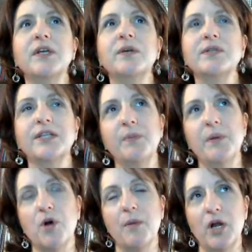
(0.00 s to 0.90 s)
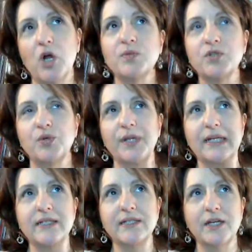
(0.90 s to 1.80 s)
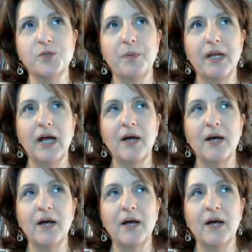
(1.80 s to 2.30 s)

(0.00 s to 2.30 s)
a little bit more about homeschooling and such, but